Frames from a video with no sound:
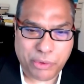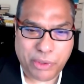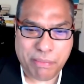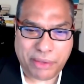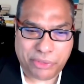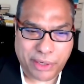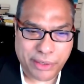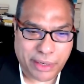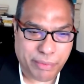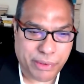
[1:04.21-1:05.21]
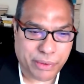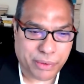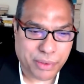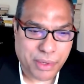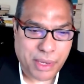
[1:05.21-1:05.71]
during my third year
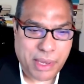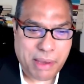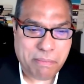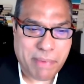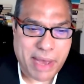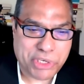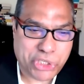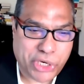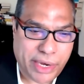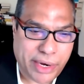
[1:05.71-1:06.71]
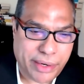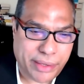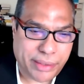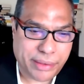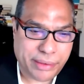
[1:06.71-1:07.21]
review, my
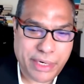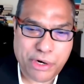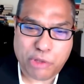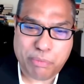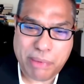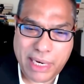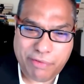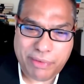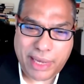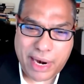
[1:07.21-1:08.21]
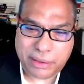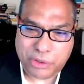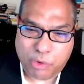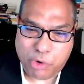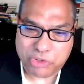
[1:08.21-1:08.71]
chair did not believe the
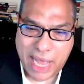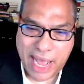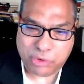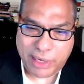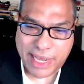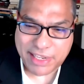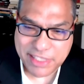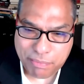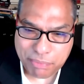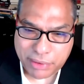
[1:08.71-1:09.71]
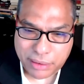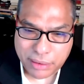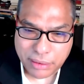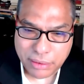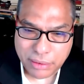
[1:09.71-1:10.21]
article was actually accepted.
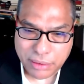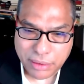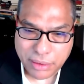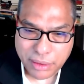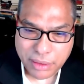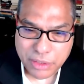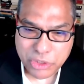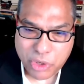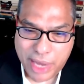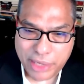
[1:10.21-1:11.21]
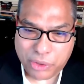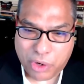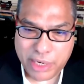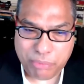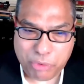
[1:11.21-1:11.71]
So I
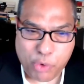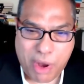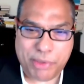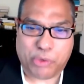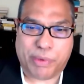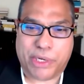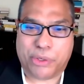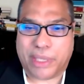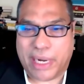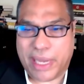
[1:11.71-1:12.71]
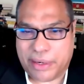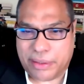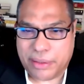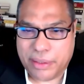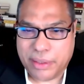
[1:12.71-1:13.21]
told him, Do you want me to bring you the letter?
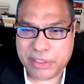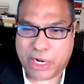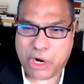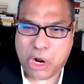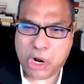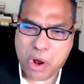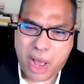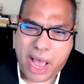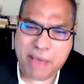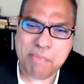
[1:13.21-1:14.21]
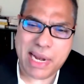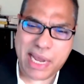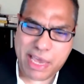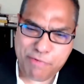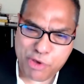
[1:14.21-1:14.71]
no, no, I believe
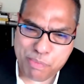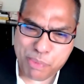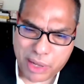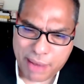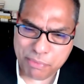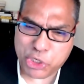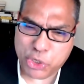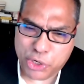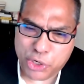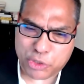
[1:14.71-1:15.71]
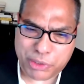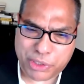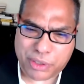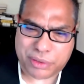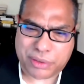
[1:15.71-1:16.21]
you, but I'm curious
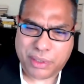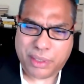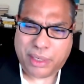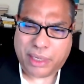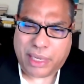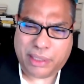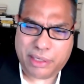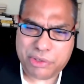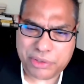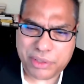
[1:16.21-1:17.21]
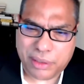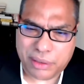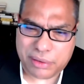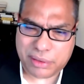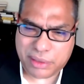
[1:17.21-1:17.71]
because this doesn't
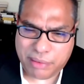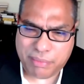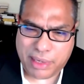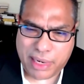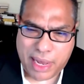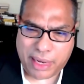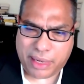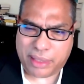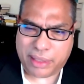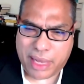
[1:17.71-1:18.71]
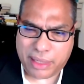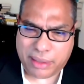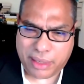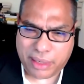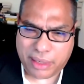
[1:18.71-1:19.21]
seem like a, uh, that
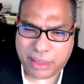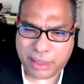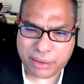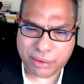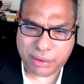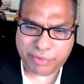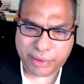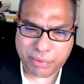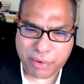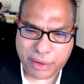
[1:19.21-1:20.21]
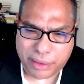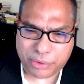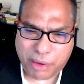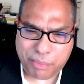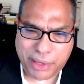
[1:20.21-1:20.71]
uh, good of a work
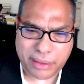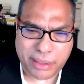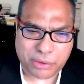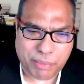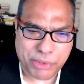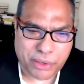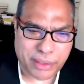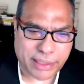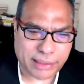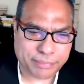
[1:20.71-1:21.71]
to appear in the top journal.